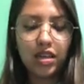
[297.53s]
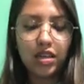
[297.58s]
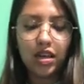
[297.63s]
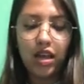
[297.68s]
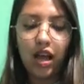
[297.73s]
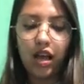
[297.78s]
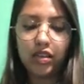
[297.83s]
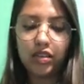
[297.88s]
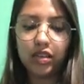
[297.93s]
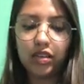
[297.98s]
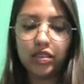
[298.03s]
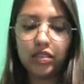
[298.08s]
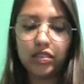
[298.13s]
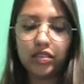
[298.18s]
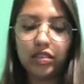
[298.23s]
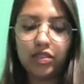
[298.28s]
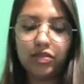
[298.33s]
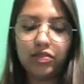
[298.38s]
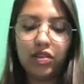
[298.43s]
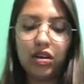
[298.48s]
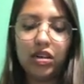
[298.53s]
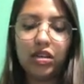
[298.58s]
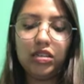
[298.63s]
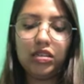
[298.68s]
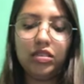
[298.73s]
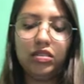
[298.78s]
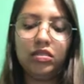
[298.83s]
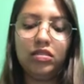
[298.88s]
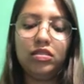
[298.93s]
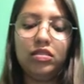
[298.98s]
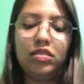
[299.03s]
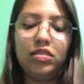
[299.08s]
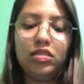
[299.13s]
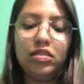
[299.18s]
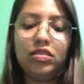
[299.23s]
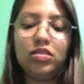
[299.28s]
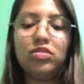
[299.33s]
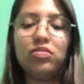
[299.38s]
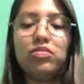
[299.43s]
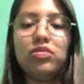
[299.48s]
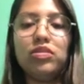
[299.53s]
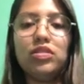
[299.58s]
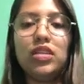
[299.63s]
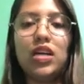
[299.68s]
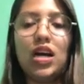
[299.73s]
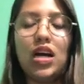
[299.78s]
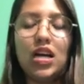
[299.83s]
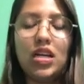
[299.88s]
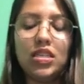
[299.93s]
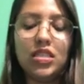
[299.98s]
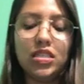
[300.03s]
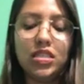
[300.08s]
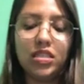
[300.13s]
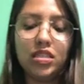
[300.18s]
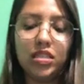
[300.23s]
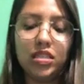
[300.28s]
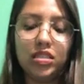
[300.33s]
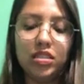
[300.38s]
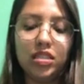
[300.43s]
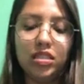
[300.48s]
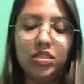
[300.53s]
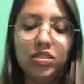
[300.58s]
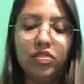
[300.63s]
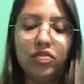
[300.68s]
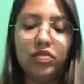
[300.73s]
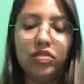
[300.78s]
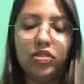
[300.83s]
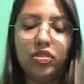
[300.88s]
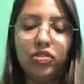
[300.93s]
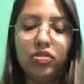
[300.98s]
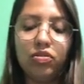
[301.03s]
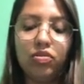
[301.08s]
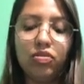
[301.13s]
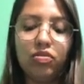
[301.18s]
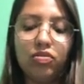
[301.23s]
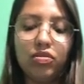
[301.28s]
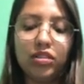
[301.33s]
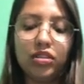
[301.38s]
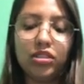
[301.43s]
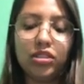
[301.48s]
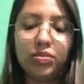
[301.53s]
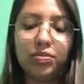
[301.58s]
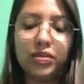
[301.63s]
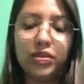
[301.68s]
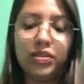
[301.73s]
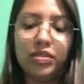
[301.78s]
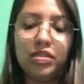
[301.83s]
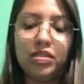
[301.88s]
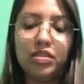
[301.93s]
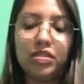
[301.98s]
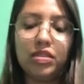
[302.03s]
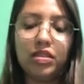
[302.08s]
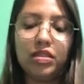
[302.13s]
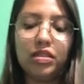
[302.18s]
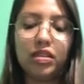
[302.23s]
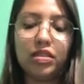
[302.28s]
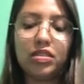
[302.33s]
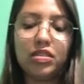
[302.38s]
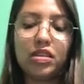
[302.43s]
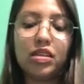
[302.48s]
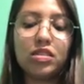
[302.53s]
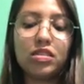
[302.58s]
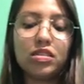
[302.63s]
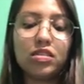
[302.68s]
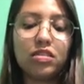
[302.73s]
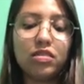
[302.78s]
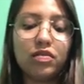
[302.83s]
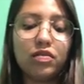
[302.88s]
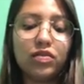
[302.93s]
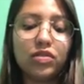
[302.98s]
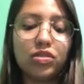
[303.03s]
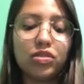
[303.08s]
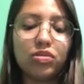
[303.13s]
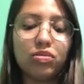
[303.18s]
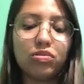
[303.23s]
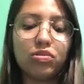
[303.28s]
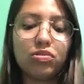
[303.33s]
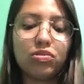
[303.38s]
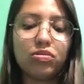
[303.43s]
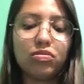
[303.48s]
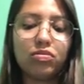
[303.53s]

and he defined this one as an individual who experienced excessive social